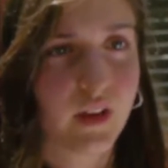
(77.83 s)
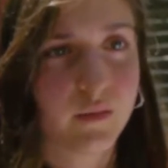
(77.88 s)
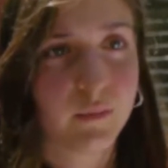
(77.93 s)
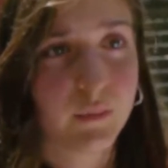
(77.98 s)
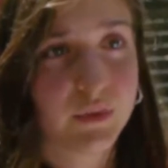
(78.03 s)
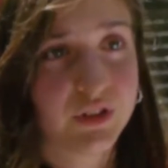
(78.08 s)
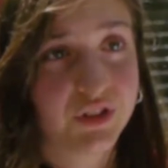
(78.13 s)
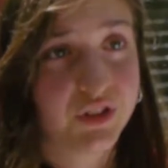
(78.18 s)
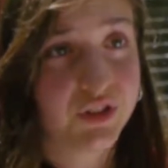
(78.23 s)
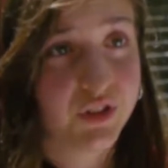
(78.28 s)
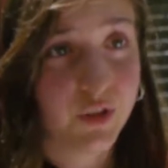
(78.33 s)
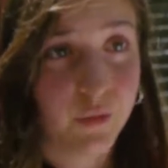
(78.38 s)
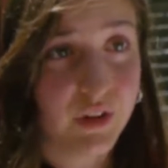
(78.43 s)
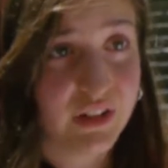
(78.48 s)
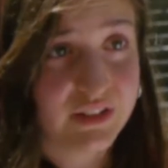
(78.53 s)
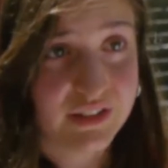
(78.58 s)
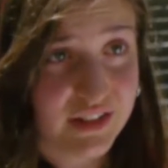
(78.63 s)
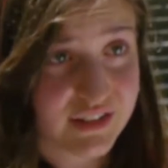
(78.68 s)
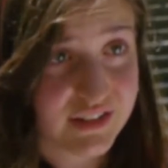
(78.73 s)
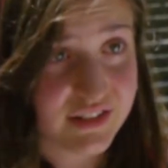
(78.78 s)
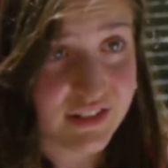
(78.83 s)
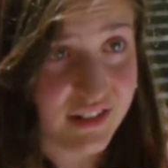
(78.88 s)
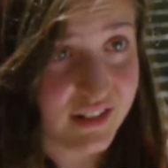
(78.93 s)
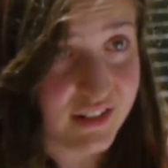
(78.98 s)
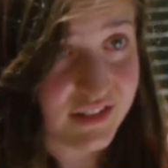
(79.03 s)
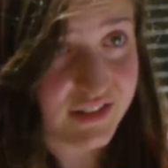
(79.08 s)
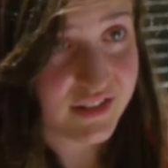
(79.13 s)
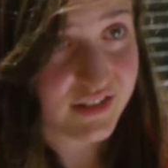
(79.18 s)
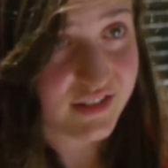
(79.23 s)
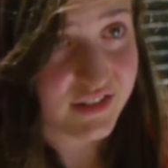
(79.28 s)
But do you know what it does to
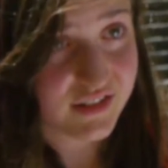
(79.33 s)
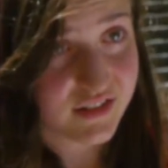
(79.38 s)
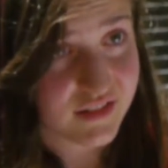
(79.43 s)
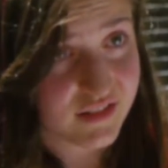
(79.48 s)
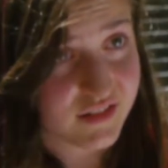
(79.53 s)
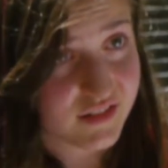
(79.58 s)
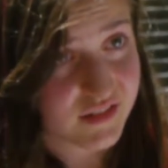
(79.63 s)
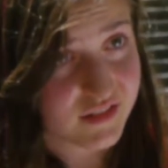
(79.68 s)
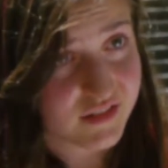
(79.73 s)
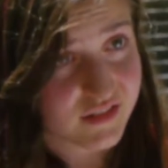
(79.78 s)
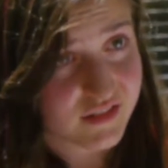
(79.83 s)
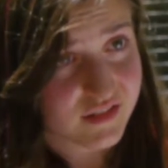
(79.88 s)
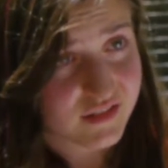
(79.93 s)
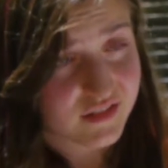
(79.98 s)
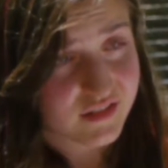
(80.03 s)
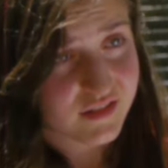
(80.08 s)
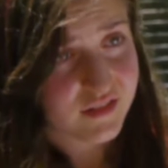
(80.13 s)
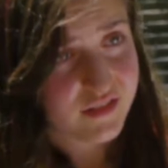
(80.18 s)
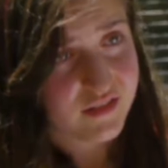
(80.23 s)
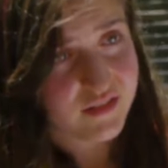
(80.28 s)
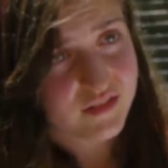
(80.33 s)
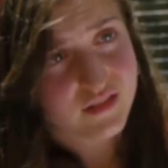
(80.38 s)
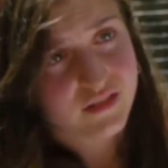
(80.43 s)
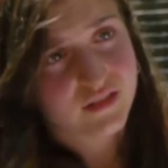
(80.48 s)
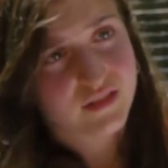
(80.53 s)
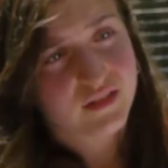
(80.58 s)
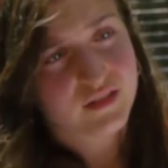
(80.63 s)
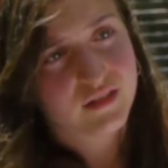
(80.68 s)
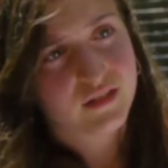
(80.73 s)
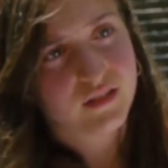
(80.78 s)
us? makes us older.
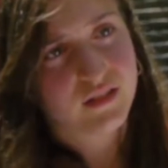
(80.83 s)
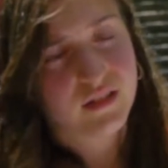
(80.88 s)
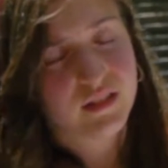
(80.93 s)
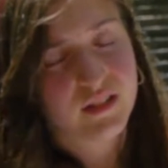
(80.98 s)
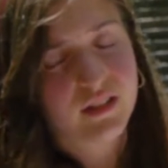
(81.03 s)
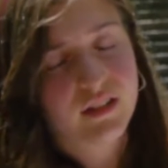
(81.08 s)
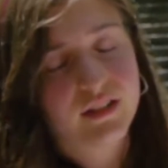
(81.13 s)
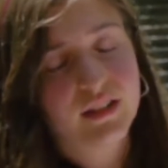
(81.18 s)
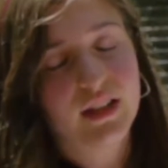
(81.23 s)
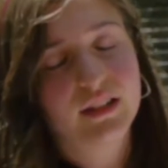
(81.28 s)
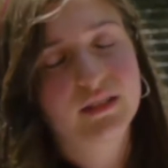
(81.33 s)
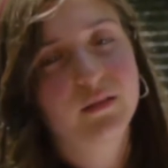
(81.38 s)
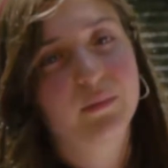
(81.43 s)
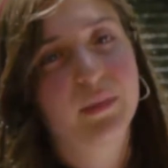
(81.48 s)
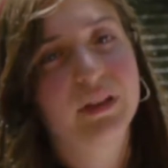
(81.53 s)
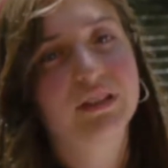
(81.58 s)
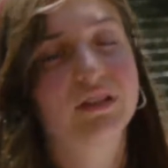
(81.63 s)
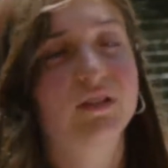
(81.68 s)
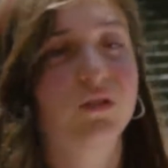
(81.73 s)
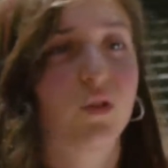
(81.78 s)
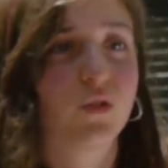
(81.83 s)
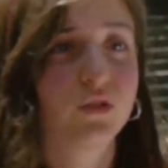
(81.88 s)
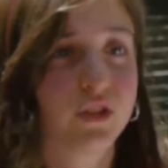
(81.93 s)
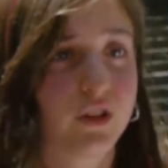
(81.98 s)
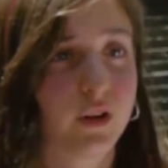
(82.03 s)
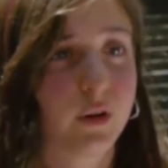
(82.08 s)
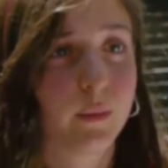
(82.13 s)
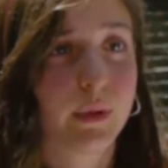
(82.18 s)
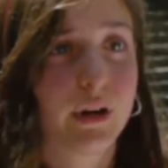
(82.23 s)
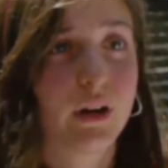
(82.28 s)
Yes, it makes us
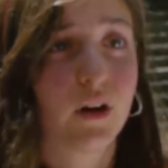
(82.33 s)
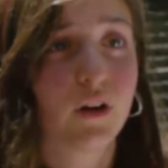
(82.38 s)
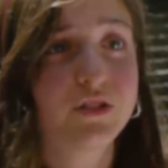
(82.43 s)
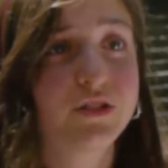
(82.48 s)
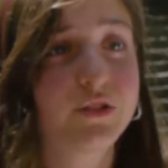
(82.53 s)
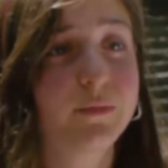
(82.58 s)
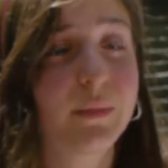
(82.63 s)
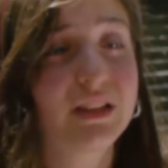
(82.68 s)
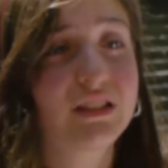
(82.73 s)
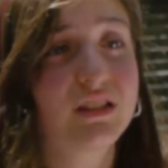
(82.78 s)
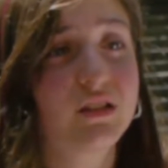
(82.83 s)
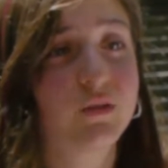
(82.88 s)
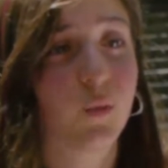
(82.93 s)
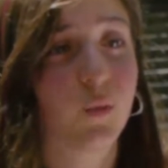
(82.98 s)
older, but it also makes us